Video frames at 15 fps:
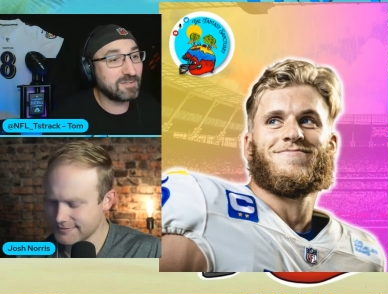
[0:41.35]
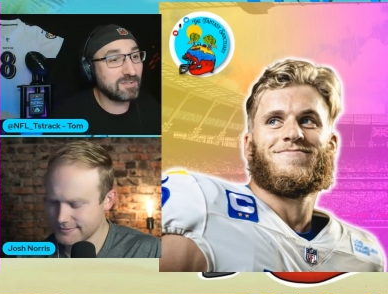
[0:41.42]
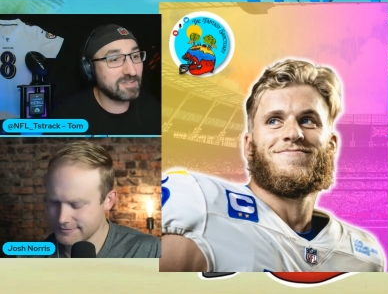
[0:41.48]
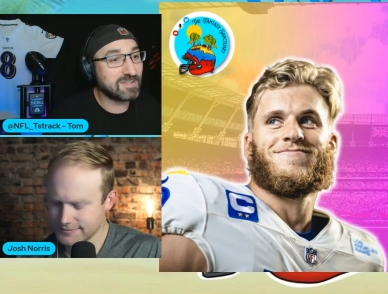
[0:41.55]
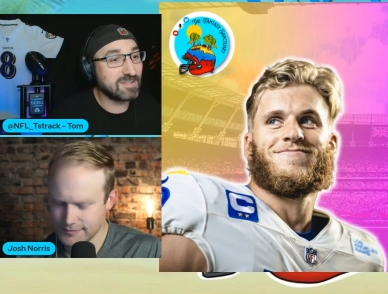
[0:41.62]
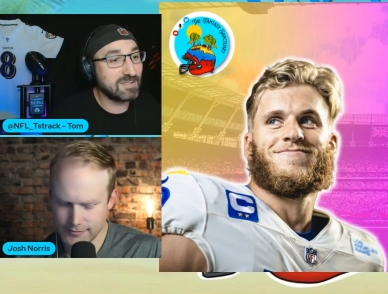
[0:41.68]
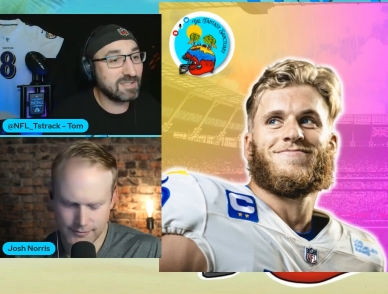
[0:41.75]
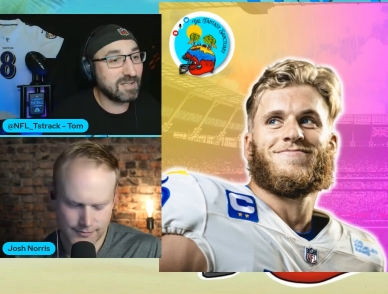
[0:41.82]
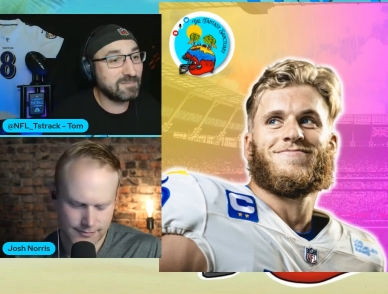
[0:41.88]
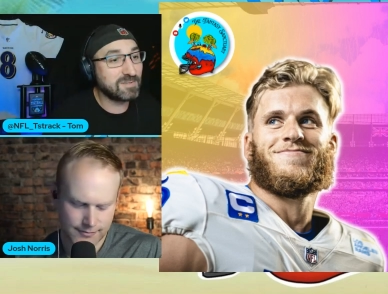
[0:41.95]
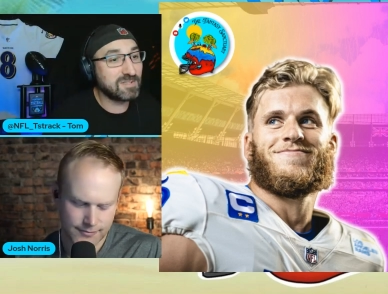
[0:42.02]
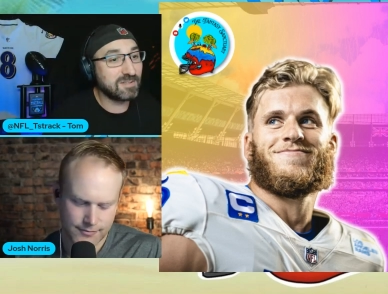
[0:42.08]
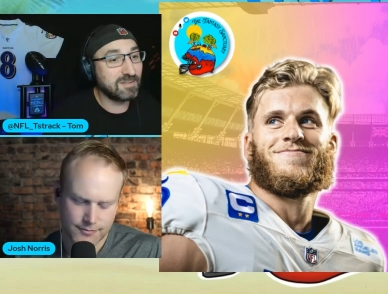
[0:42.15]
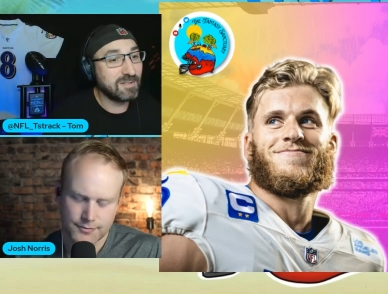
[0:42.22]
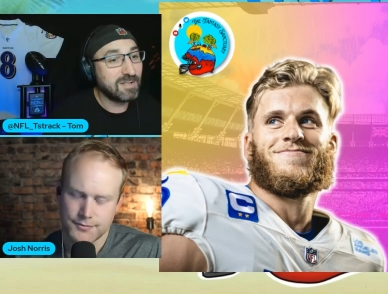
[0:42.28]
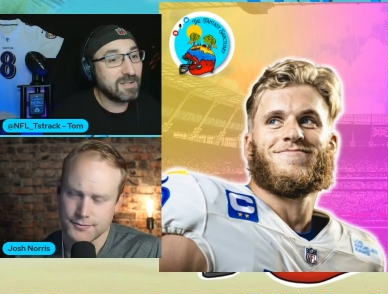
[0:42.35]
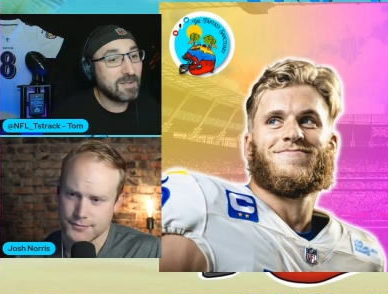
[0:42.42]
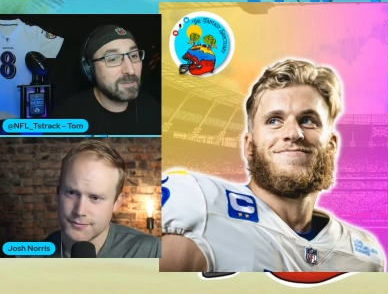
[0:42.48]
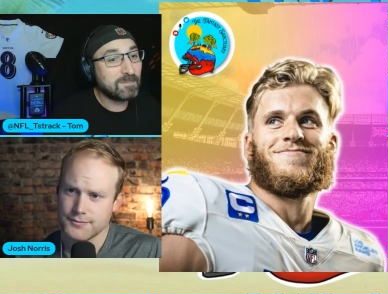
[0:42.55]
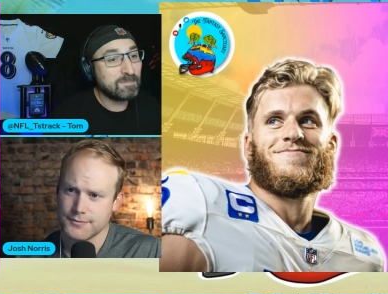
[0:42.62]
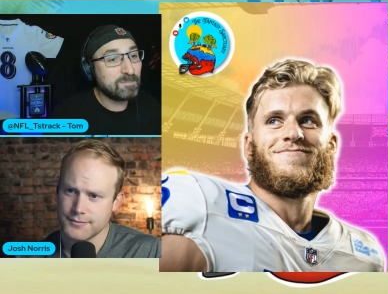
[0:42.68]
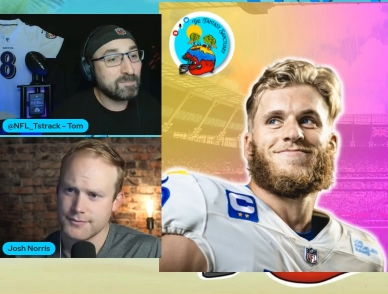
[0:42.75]
Speaker 1: Justin Jefferson.
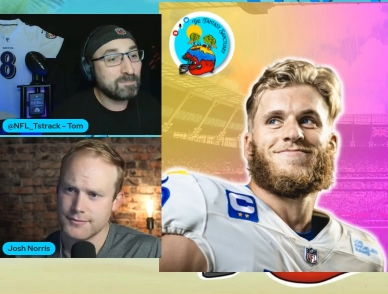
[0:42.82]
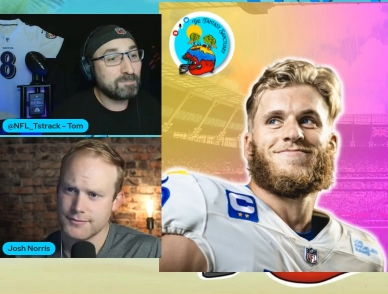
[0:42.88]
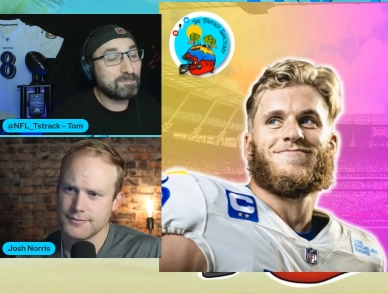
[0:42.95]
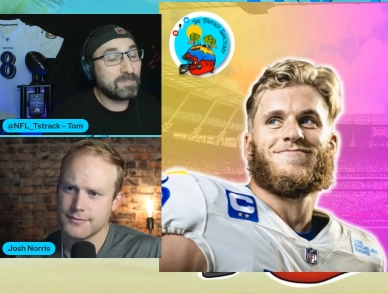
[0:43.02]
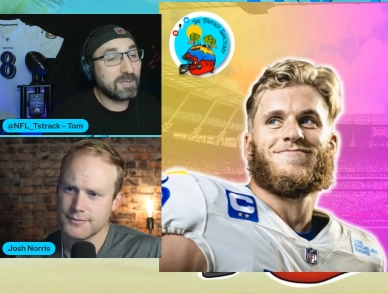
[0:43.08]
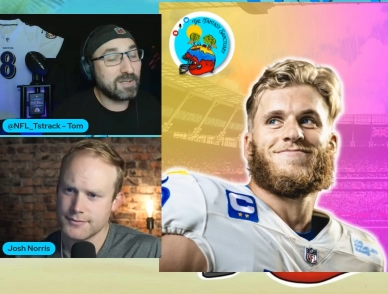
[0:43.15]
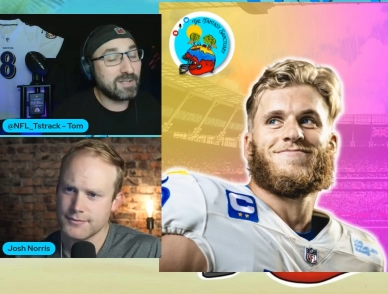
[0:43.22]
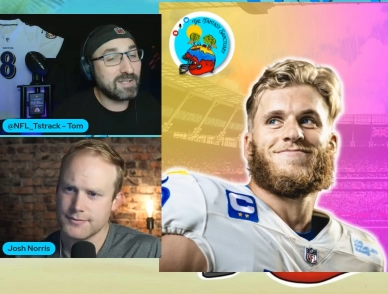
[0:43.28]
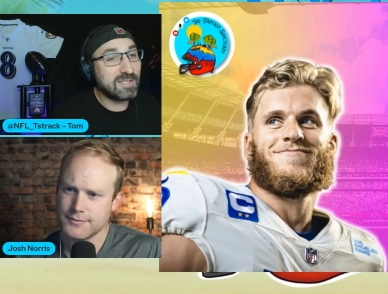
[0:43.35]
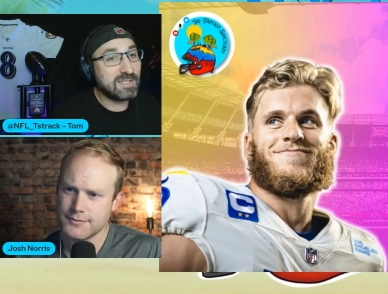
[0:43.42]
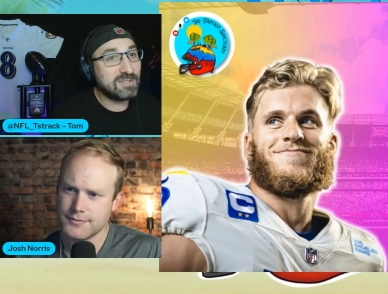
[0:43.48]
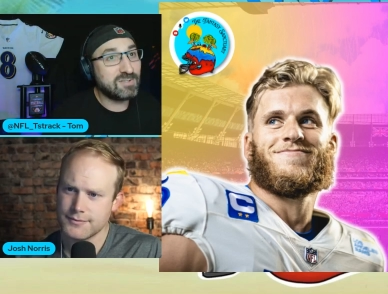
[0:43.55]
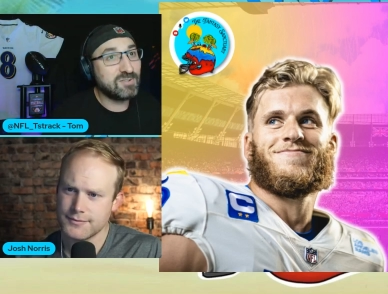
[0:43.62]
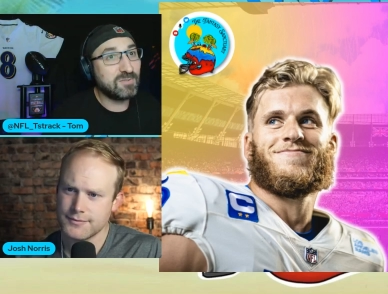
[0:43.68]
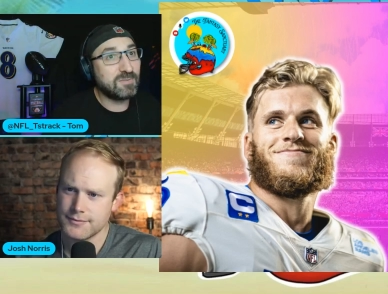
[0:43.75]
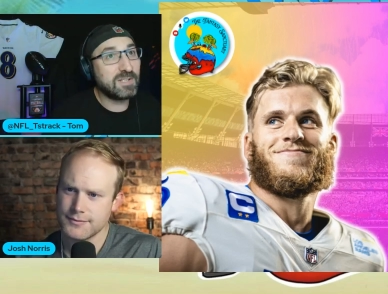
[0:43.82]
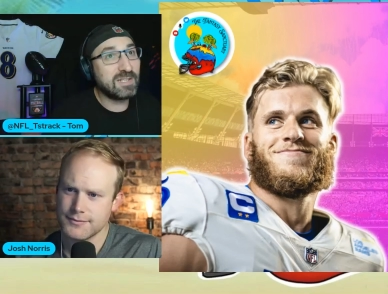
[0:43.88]
But do you